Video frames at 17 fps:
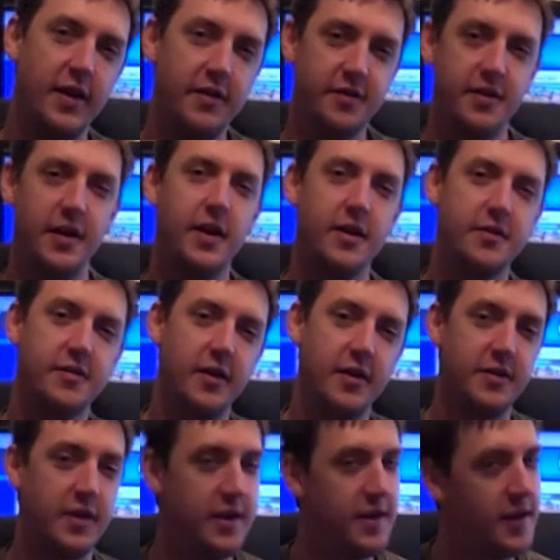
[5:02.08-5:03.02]
6,
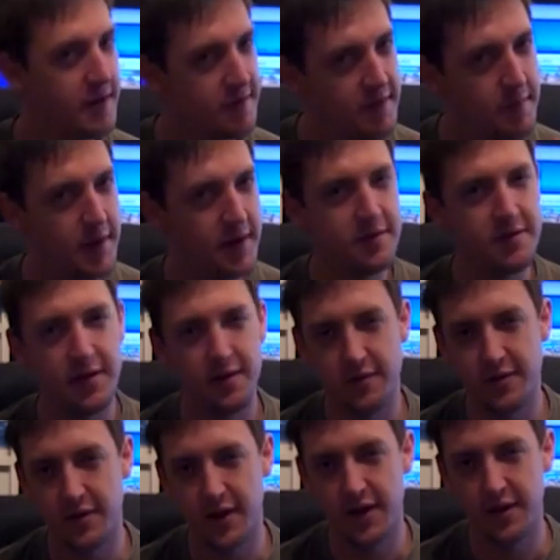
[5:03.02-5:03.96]
I didn't actually make
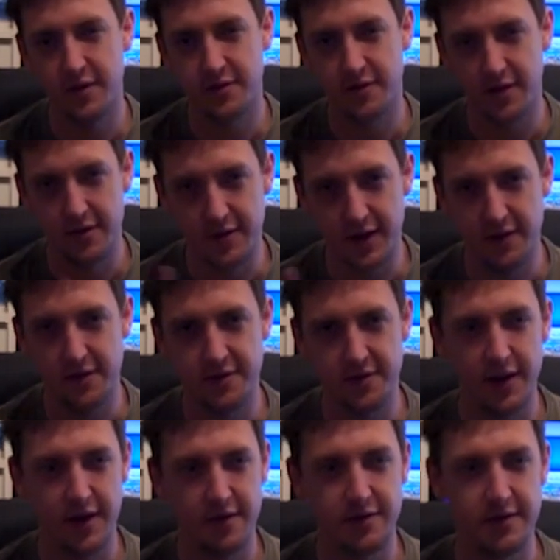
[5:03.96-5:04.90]
7 days, so day
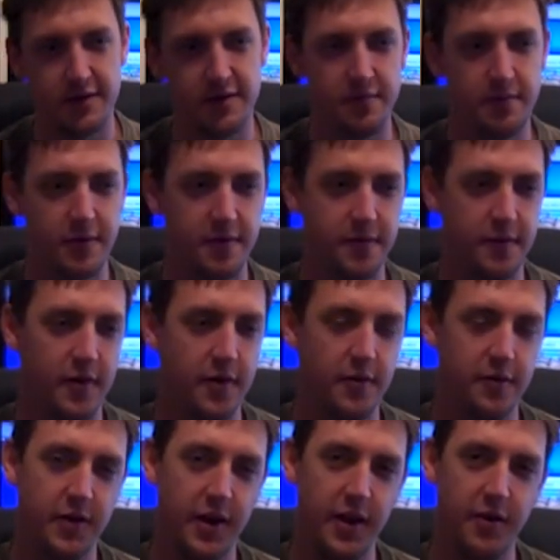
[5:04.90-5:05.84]
6, this is my
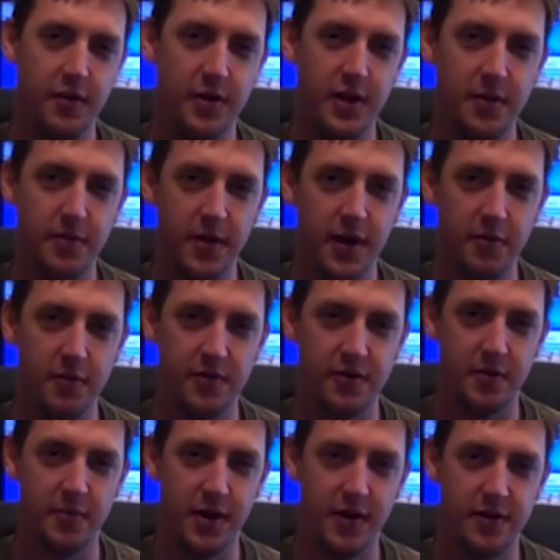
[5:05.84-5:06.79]
final day on eBay,
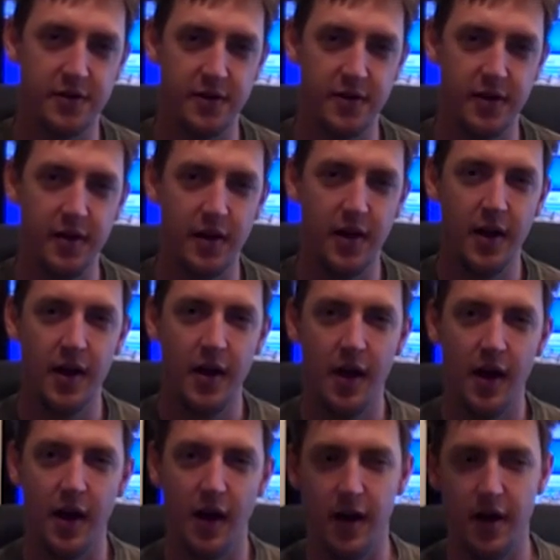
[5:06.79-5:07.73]
which I managed to
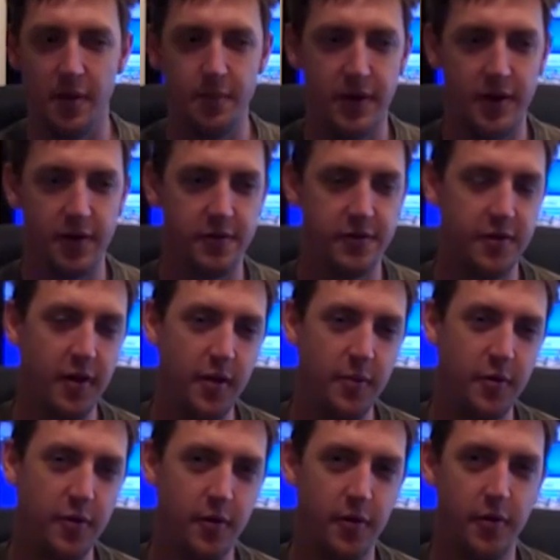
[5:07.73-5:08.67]
bid on 2
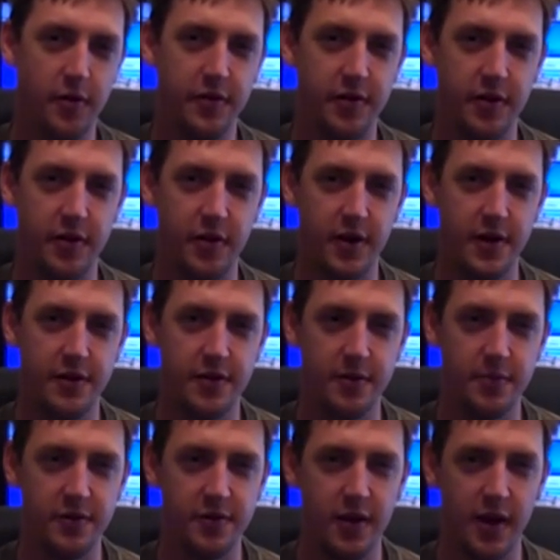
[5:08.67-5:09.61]
more auction
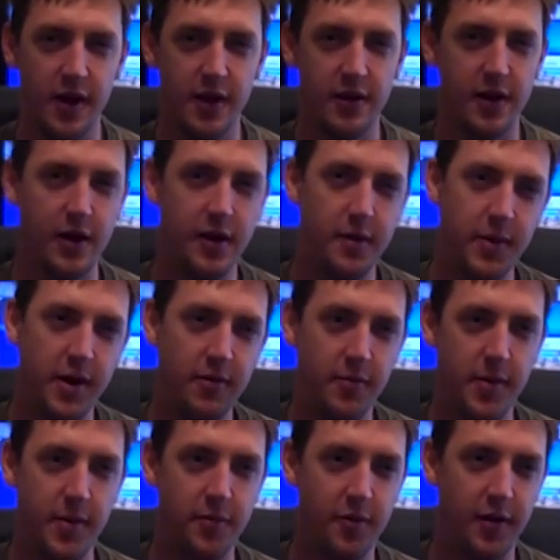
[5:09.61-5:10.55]
items. Now you may
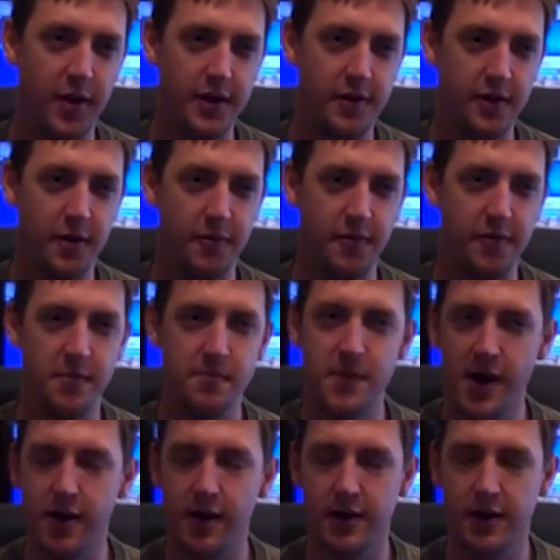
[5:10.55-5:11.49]
remember I ended up with an
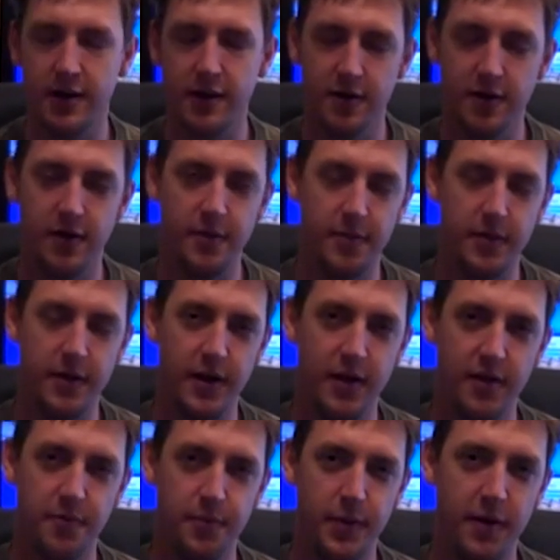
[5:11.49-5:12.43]
American
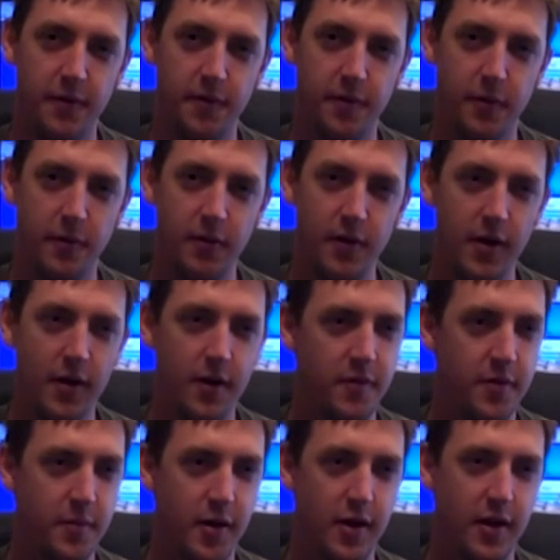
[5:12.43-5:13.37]
copy of Pitfall
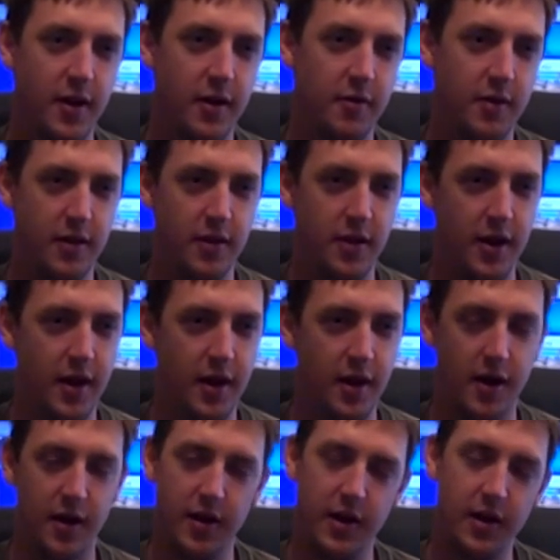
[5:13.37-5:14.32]
from earlier in
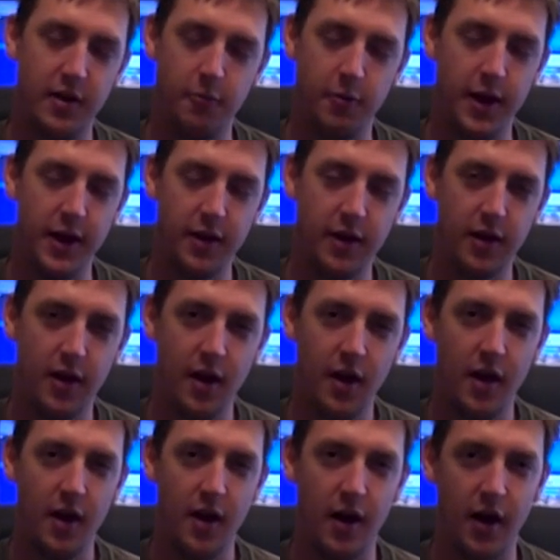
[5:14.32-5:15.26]
the week.
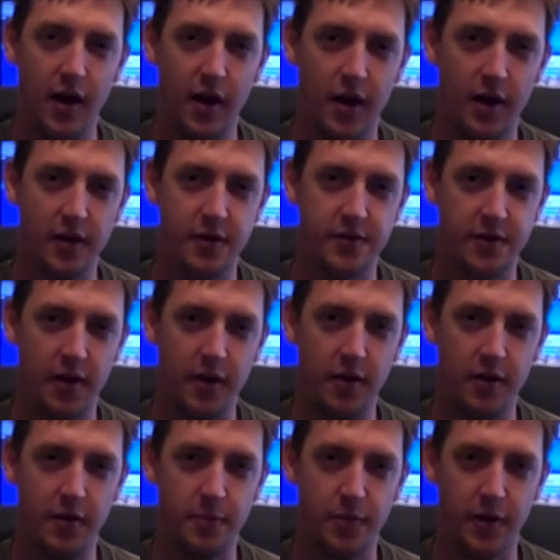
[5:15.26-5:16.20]

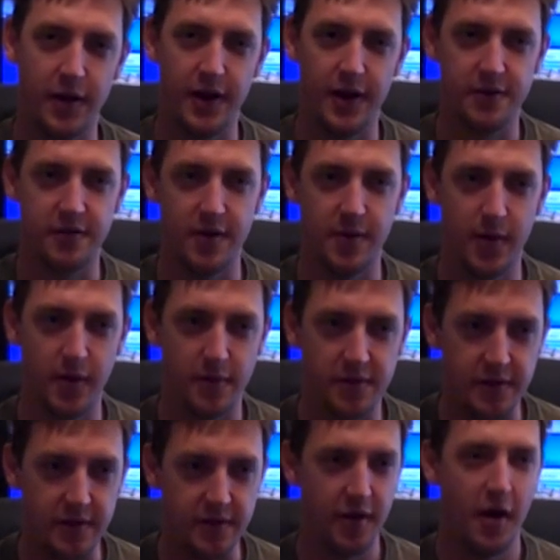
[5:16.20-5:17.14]
So by that time I
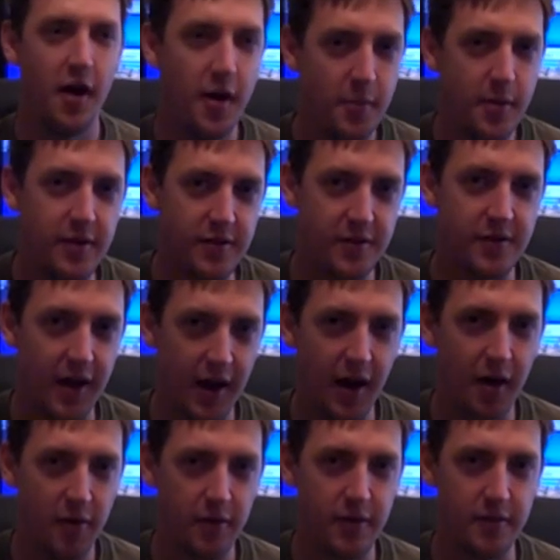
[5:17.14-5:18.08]
was determined to
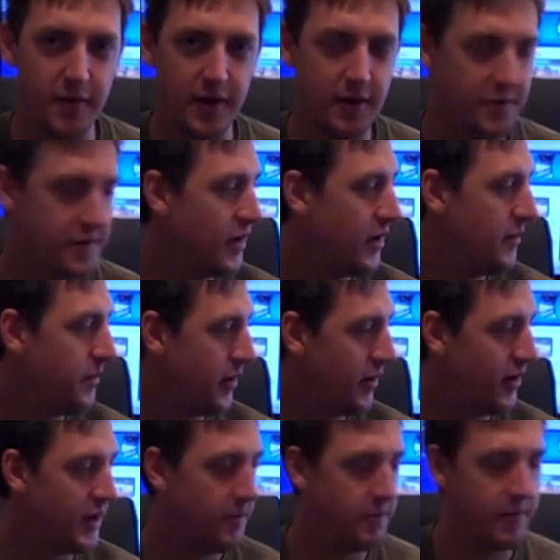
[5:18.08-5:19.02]
get hold of it. So
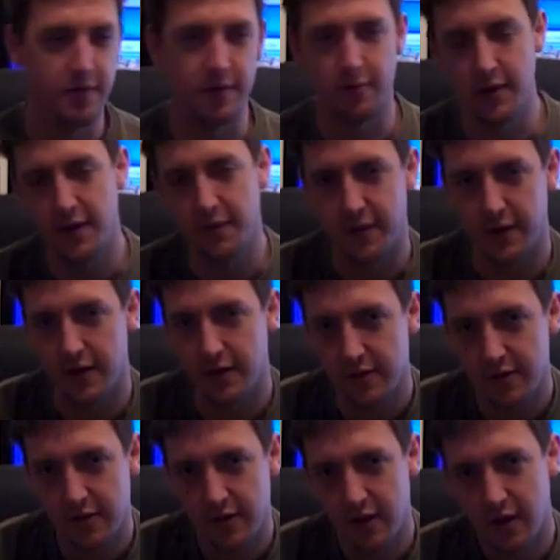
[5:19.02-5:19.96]
partly with the
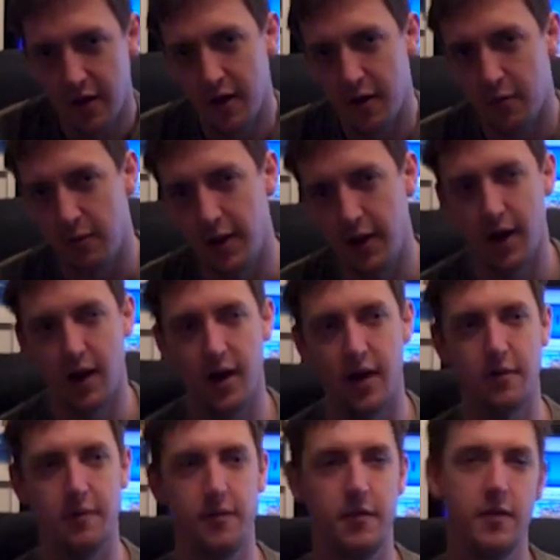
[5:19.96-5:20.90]
refund, we
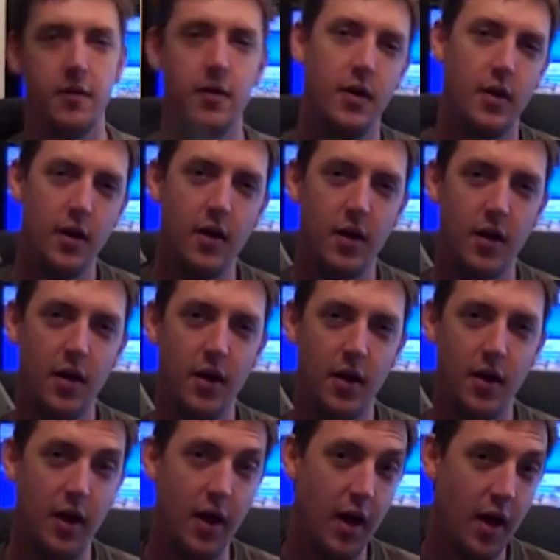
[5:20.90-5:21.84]
have
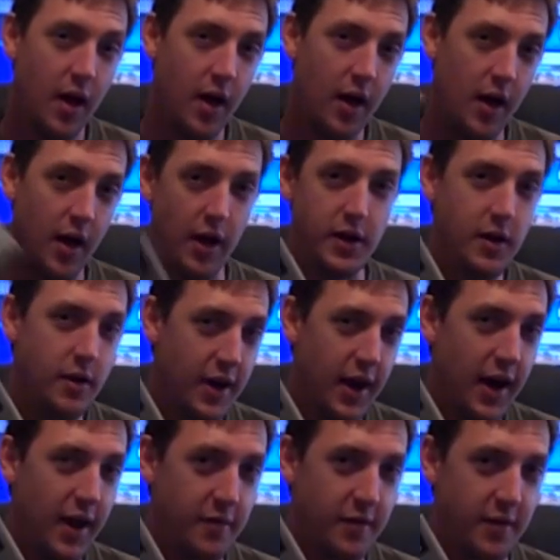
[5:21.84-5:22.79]
a
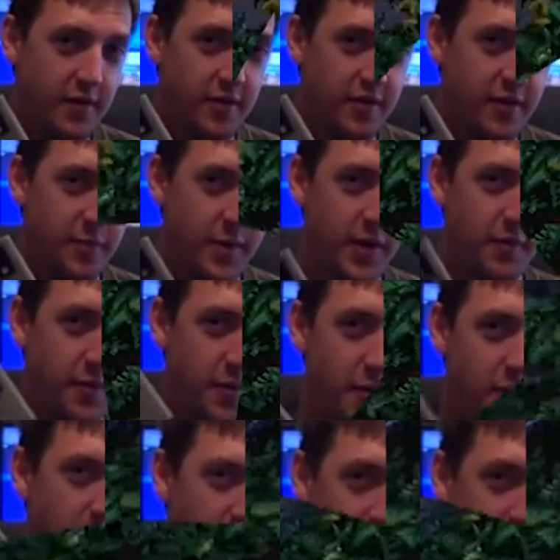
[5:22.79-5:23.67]
UK version of Pitfall,